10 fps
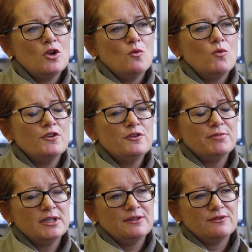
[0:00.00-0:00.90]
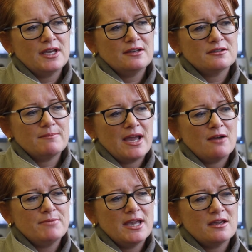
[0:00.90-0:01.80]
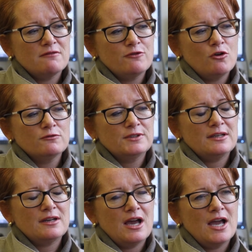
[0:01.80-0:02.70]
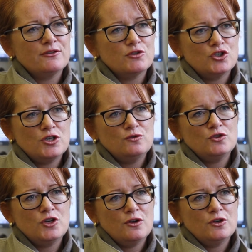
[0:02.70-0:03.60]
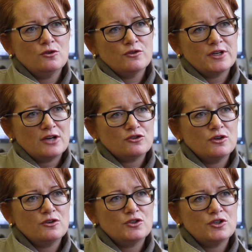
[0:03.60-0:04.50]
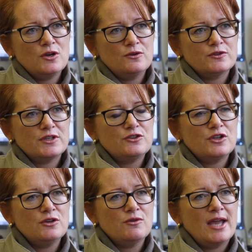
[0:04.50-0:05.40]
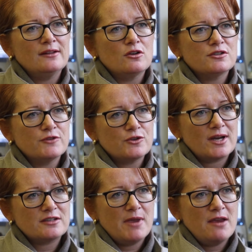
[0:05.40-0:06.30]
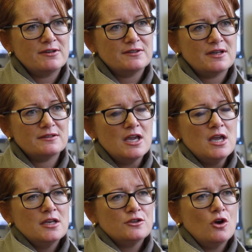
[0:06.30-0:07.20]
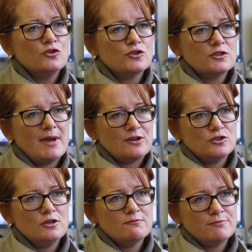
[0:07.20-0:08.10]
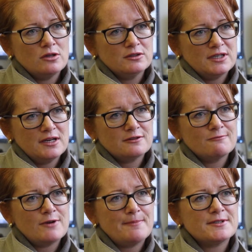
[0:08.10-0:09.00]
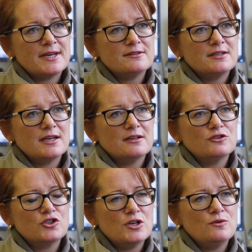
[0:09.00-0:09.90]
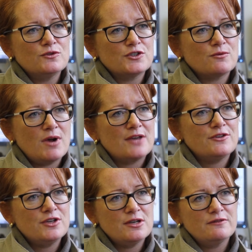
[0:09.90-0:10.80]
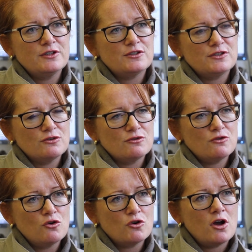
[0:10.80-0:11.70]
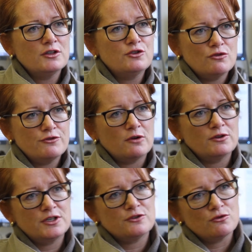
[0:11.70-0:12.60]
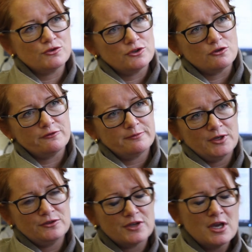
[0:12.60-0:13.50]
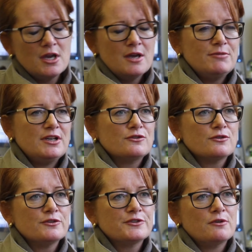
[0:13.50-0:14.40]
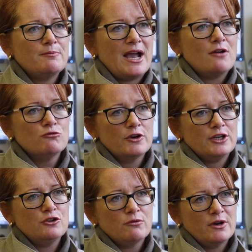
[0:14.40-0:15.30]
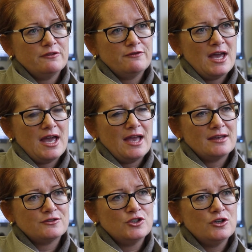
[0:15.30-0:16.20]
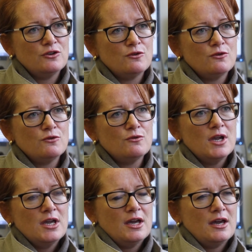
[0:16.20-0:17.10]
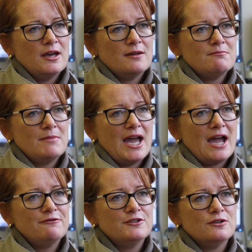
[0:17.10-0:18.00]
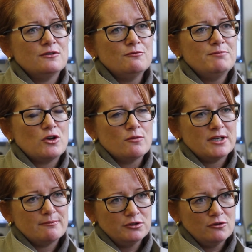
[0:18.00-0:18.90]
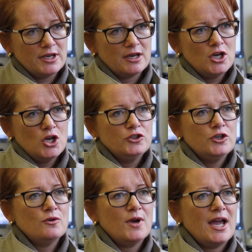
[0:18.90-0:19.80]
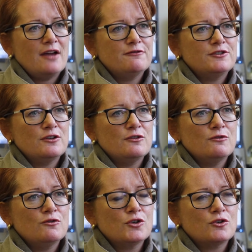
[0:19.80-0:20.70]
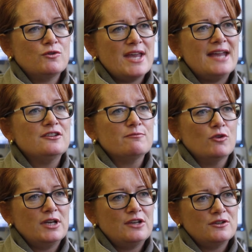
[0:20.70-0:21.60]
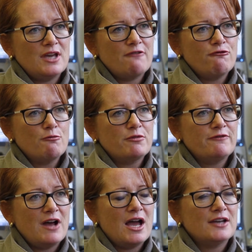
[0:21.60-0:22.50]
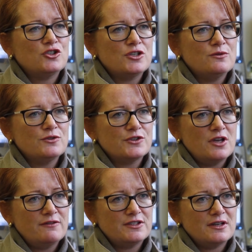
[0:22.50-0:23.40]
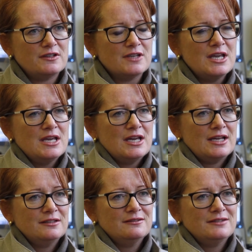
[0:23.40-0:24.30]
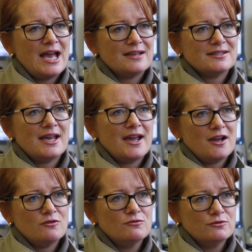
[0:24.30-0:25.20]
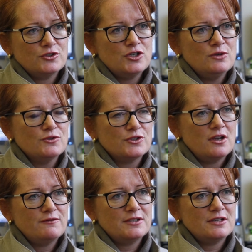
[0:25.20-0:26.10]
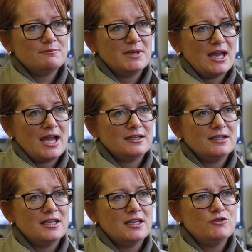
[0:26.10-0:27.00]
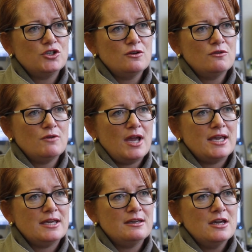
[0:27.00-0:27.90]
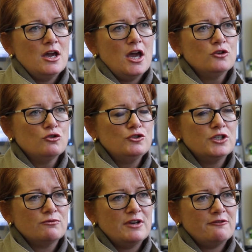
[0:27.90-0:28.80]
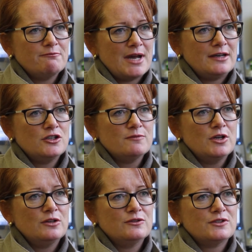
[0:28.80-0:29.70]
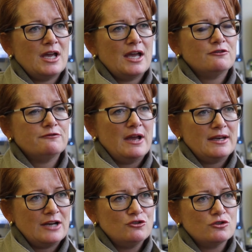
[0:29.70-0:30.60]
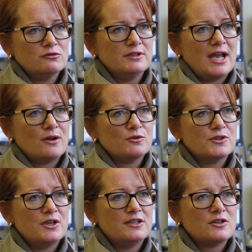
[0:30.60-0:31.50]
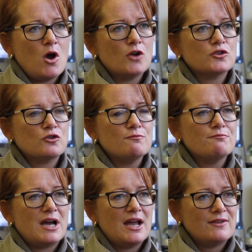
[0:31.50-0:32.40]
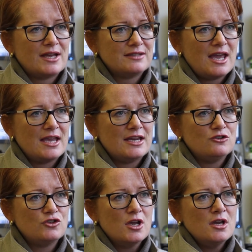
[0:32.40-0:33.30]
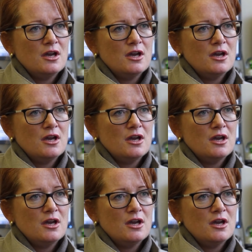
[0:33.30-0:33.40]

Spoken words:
One of the brilliant things about being involved in either a student union or the National Union of Students is that you gain lots of other experiences. It's not just about student politics and representing students to either the university or college authorities or to the government, but it's also about running your own affairs. You have to become an employer. You have to create money to therefore provide student services. And that's how student services began. And it gives you a good degree of management and financial net that is hard to come by at that age.